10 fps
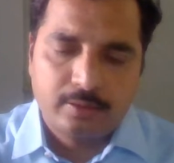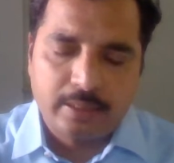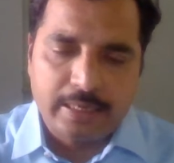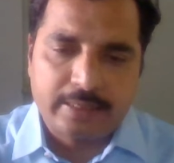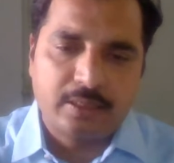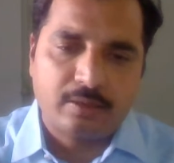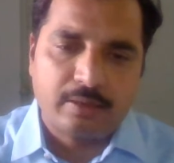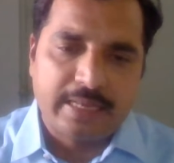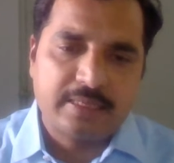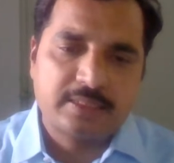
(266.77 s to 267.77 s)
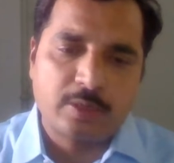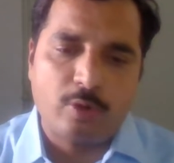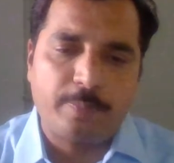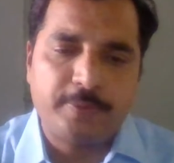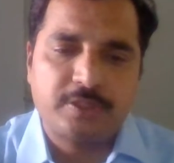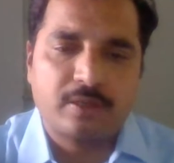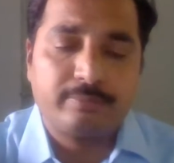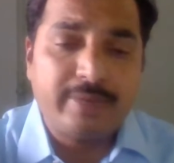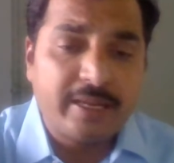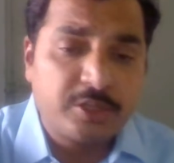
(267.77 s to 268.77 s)
collector and the survey officer
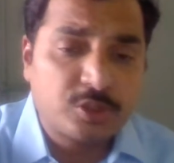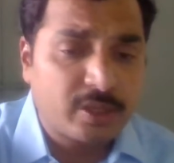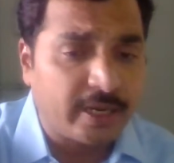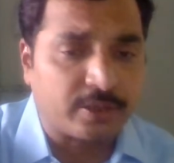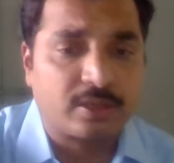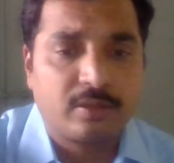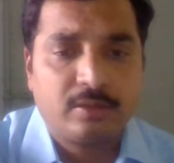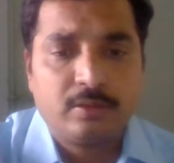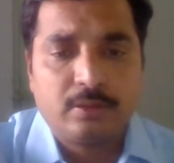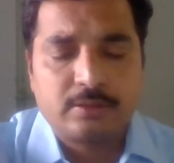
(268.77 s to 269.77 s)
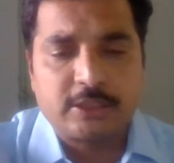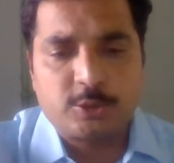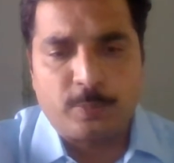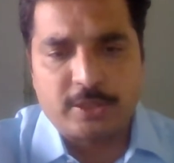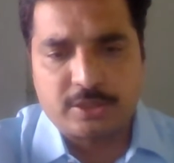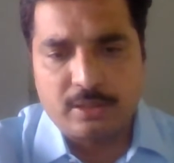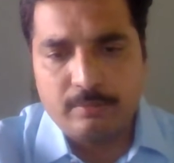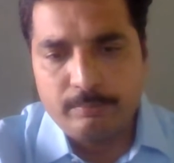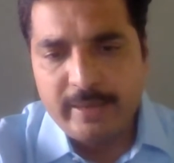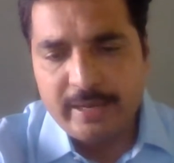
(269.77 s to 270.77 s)
may restrict such
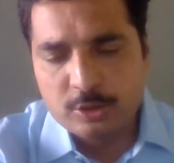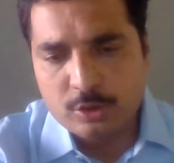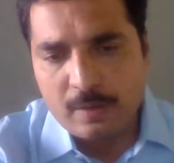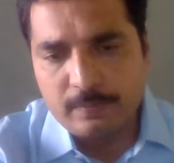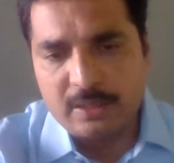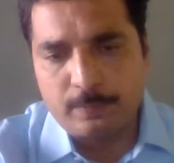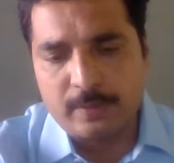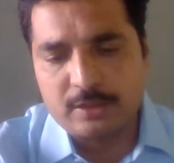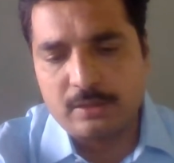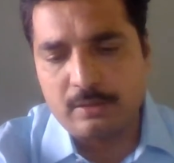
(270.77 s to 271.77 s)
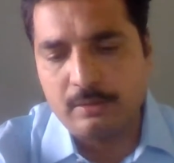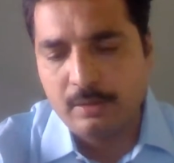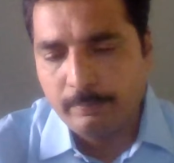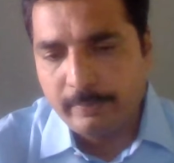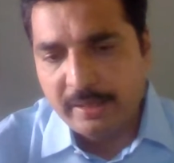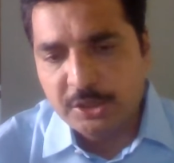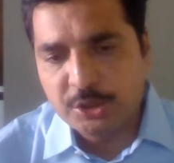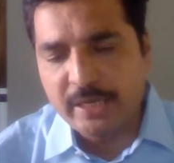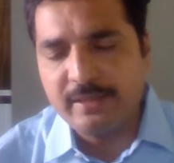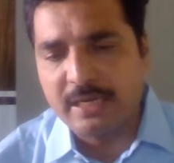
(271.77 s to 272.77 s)
person, may stop that person, may
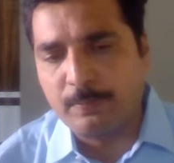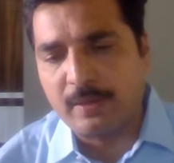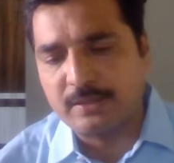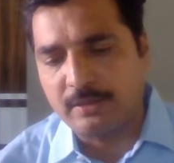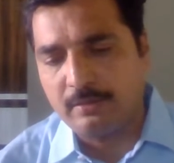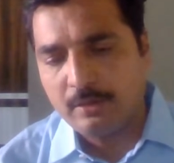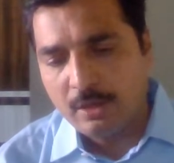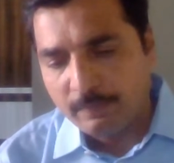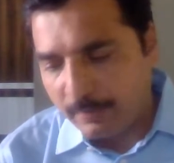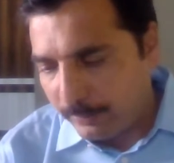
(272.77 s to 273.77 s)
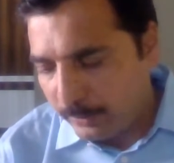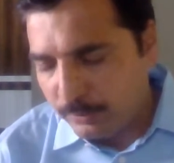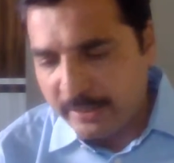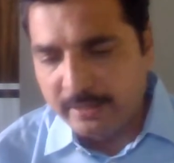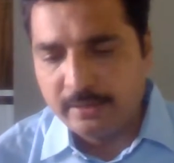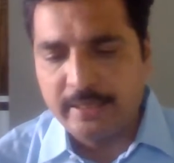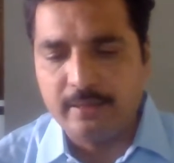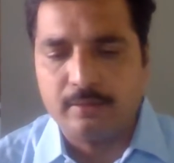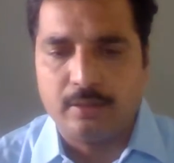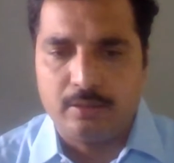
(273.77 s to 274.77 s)
restrain that person from using
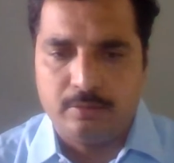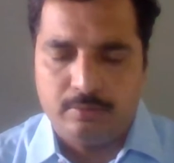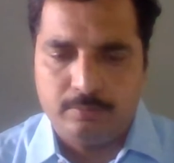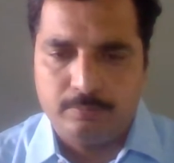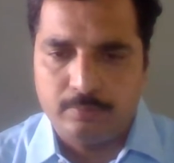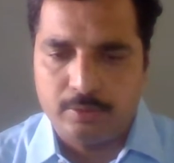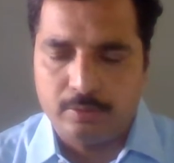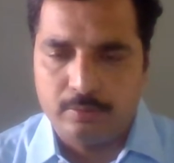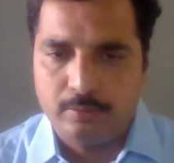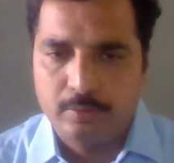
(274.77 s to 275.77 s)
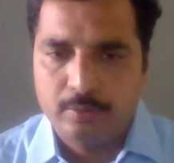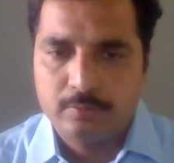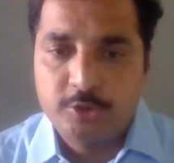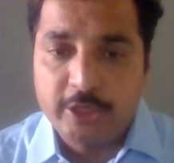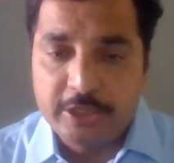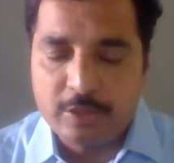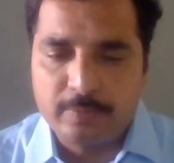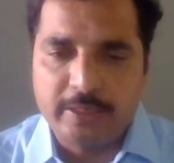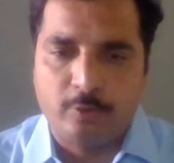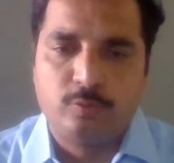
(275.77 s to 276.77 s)
the change of
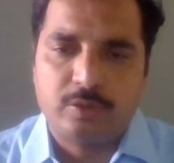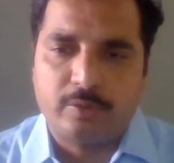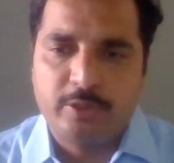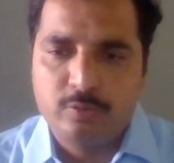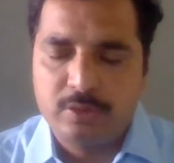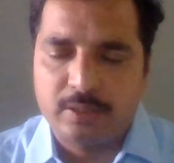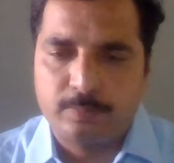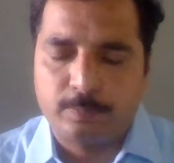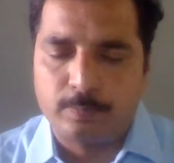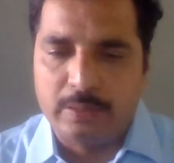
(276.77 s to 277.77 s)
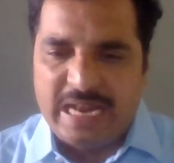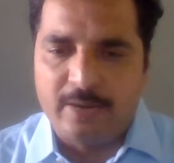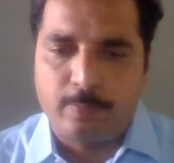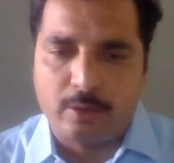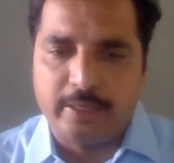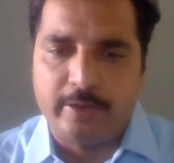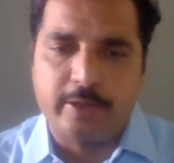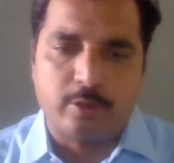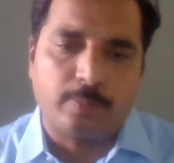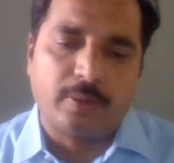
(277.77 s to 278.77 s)
the use or use the land for the any
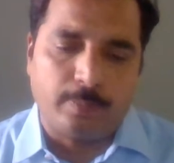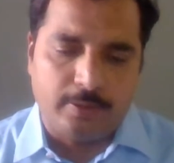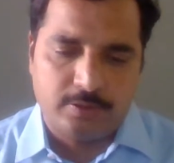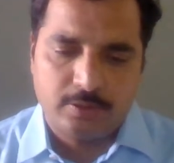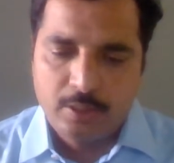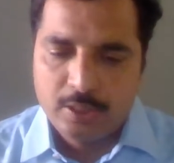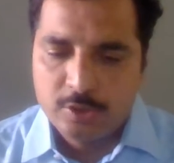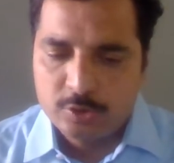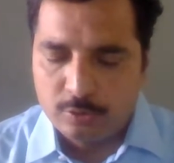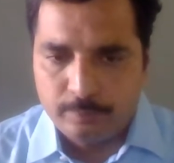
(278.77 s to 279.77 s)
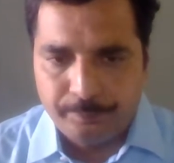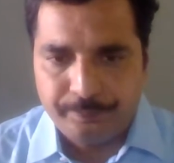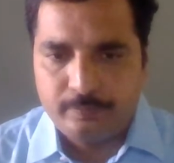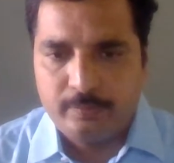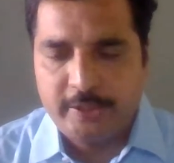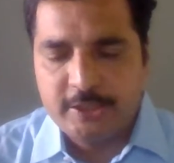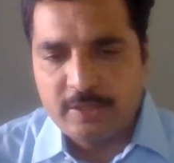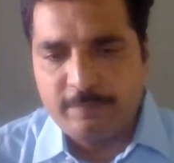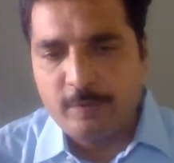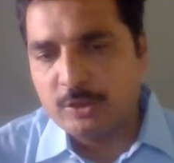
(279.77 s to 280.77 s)
other purpose. So this is
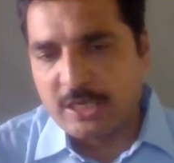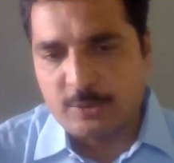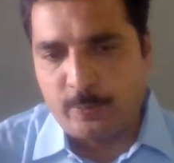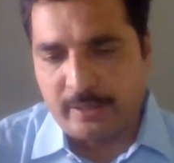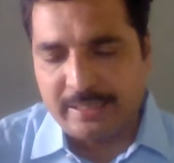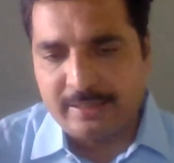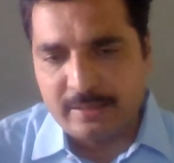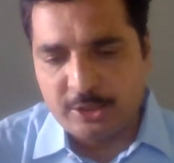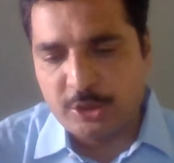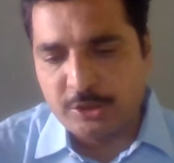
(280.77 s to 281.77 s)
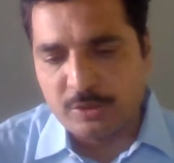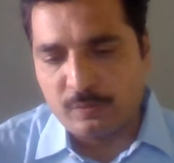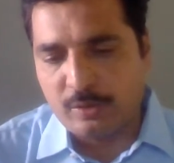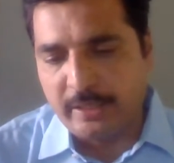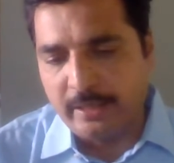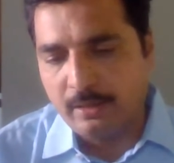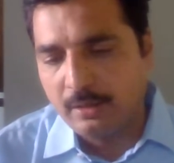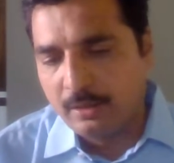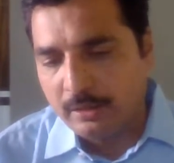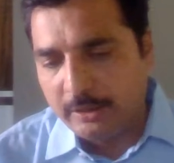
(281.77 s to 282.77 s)
the first aspect, that is the restriction over the
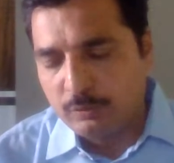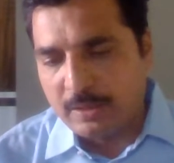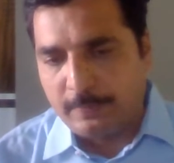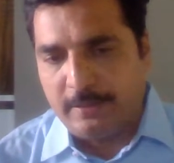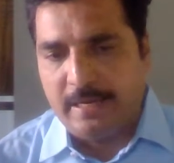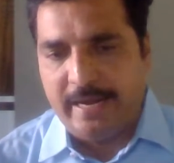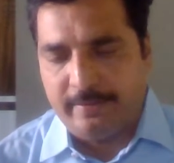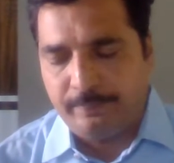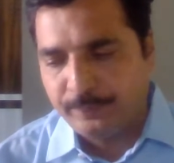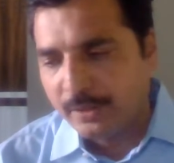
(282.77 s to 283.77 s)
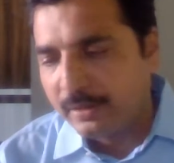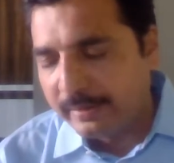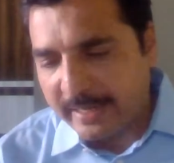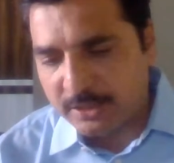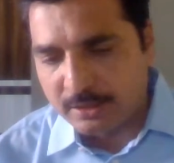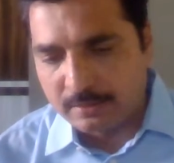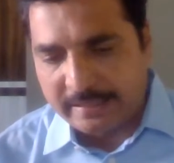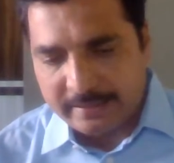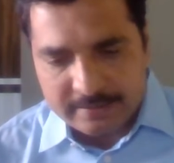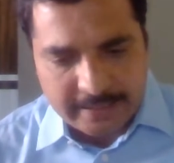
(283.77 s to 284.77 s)
use of the land. Next,
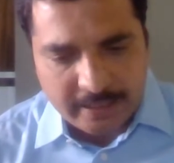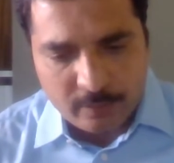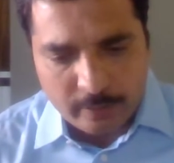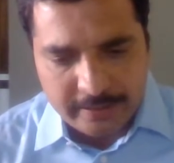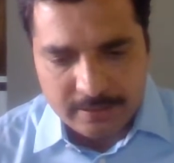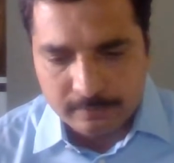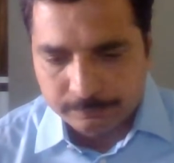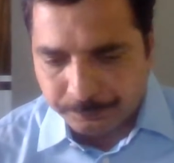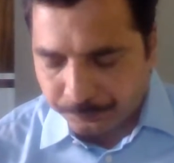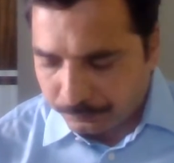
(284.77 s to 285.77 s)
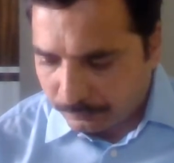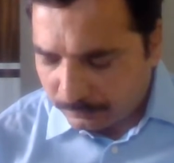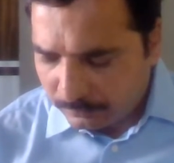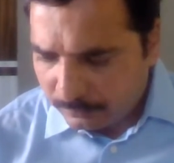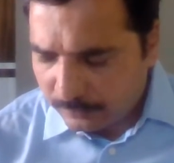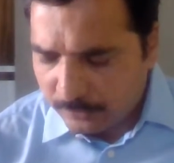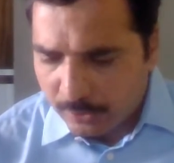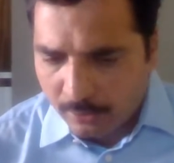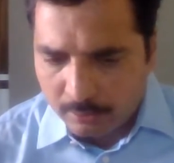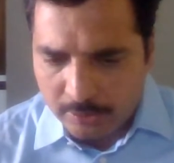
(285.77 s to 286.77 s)
that is the second one, is
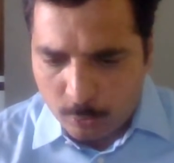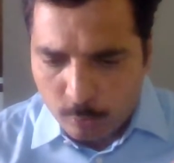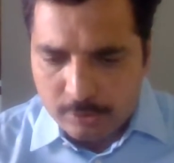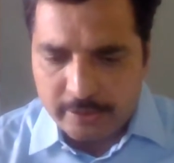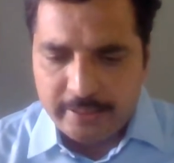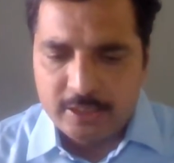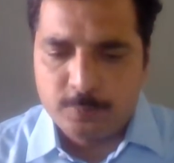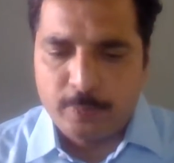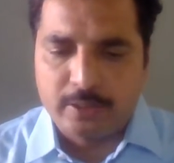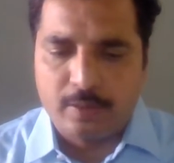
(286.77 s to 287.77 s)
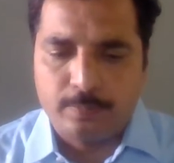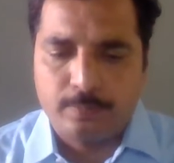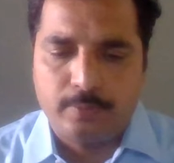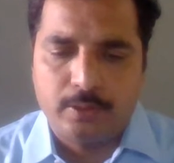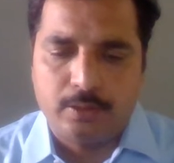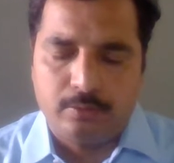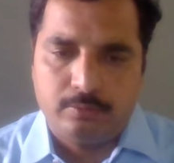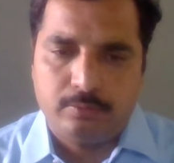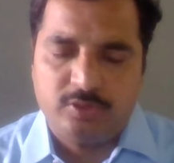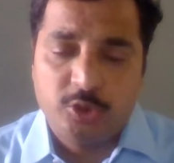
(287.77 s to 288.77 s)
the rules in respect of
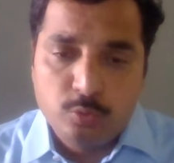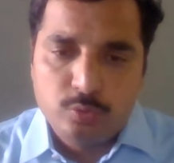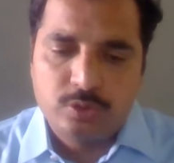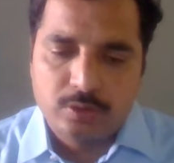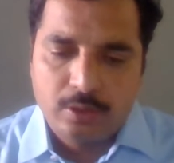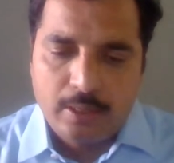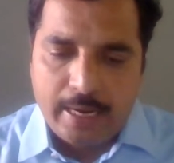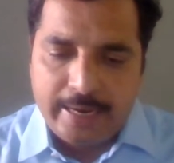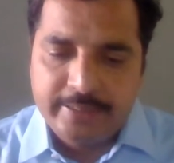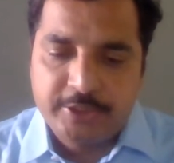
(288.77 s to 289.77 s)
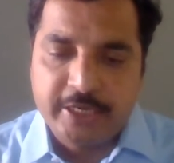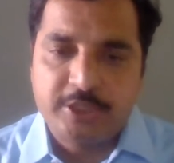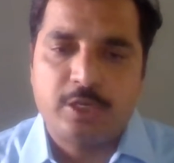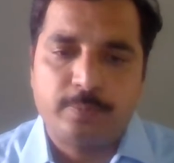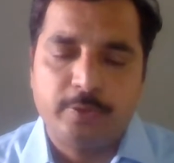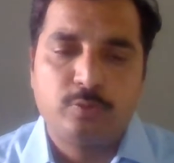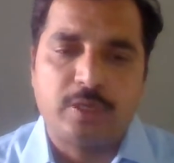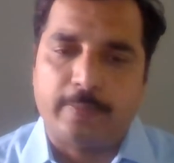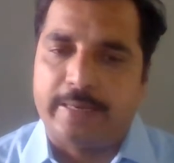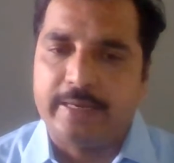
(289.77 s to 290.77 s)
use and change of use
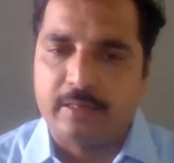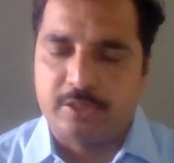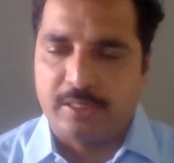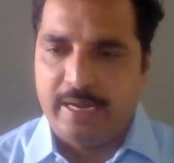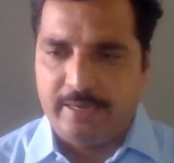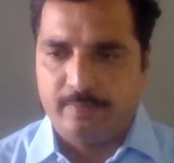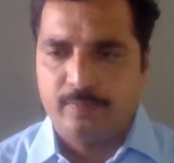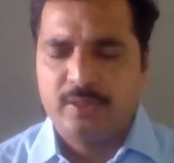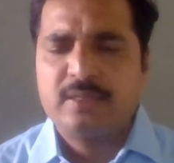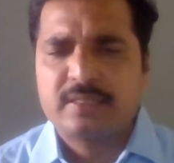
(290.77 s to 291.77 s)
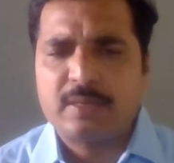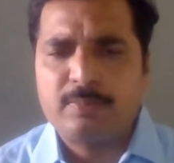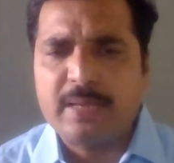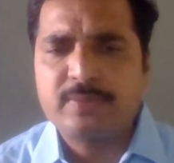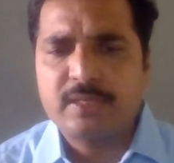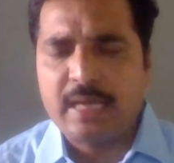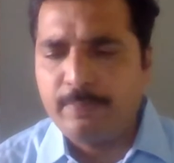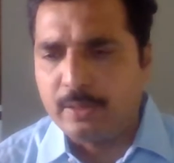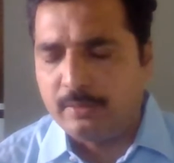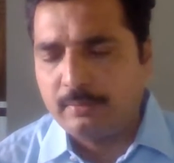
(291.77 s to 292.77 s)
of agriculture land. Sometimes it
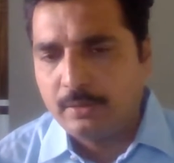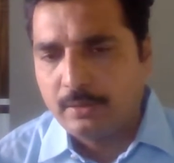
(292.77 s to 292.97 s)
happens,